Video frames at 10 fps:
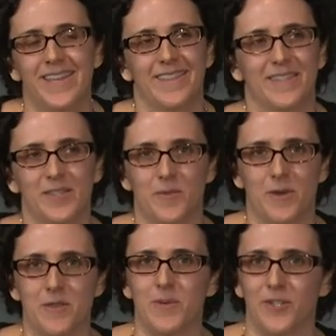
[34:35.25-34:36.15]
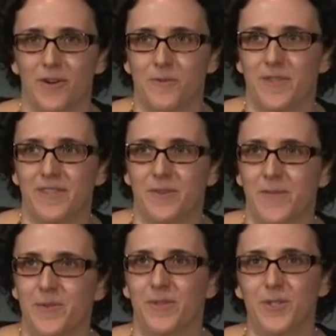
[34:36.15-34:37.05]
this is the one that we struggle with a little
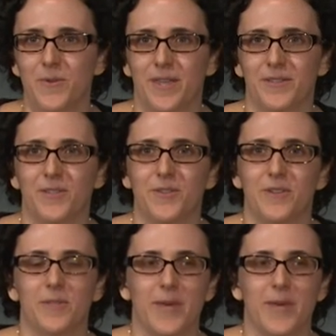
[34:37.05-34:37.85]
bit with 2,000 students.